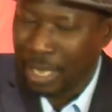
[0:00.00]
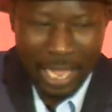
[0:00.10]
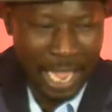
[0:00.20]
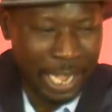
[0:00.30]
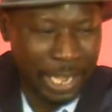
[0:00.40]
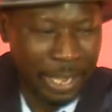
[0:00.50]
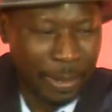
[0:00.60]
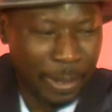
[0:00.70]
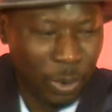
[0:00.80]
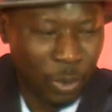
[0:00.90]
And
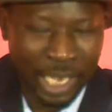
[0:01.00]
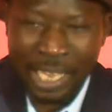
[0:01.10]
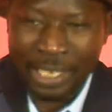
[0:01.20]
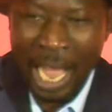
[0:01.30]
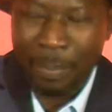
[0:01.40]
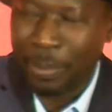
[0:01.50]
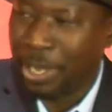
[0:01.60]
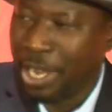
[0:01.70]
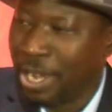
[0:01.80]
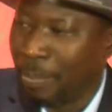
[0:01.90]
what has happened
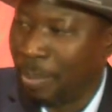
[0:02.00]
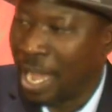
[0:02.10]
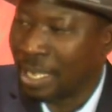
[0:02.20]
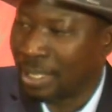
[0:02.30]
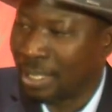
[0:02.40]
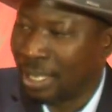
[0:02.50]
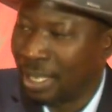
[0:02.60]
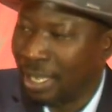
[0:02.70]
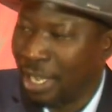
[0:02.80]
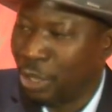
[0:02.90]
in the past
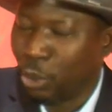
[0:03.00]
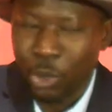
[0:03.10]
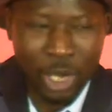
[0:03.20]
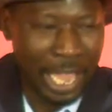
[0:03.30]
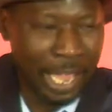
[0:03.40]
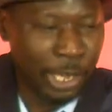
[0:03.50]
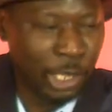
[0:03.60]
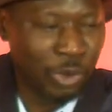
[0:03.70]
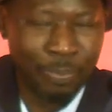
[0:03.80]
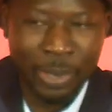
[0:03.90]
in rural
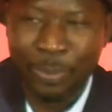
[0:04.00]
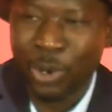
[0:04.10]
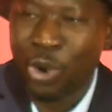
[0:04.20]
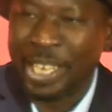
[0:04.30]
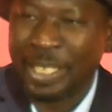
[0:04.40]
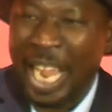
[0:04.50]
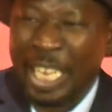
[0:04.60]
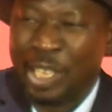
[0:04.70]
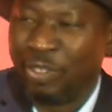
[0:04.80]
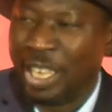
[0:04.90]
areas when people were
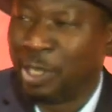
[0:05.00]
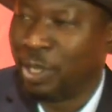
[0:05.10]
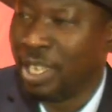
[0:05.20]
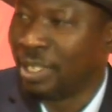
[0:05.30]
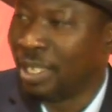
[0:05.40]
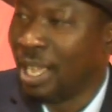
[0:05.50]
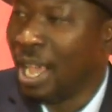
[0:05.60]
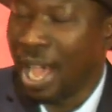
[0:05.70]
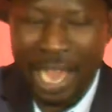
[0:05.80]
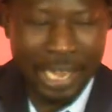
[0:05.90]
recited these things
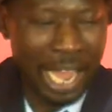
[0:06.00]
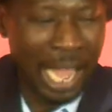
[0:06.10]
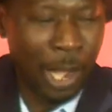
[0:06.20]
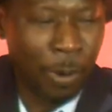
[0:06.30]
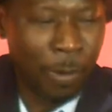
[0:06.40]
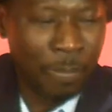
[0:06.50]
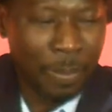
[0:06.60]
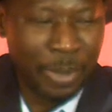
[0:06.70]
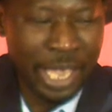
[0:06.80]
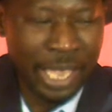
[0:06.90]
are now
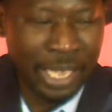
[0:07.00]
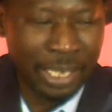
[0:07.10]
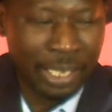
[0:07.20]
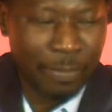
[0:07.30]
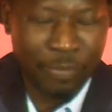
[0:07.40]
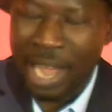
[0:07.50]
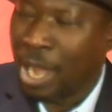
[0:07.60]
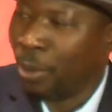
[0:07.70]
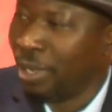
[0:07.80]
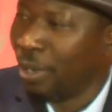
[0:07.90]
being
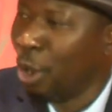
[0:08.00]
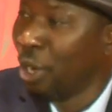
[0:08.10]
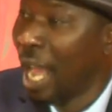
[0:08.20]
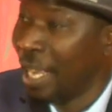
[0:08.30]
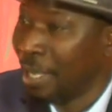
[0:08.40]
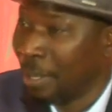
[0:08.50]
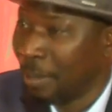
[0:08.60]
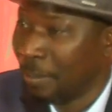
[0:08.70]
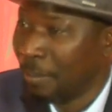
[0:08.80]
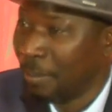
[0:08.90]
found online
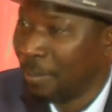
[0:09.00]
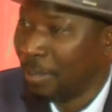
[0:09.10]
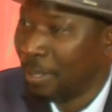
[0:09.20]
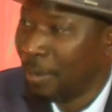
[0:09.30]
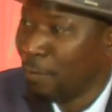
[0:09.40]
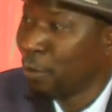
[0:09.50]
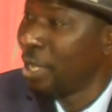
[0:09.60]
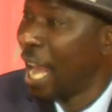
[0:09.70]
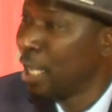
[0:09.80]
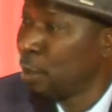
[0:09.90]
for the
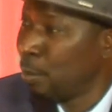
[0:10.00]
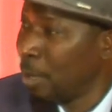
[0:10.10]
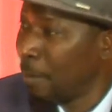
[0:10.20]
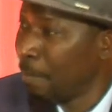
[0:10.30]
diaspora.